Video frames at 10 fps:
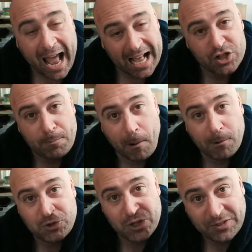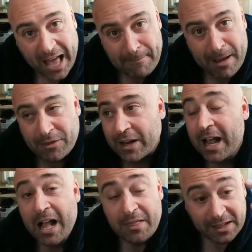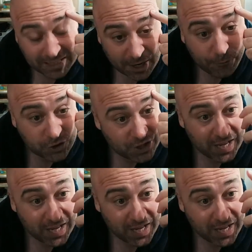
as opposed to that method. The difference is,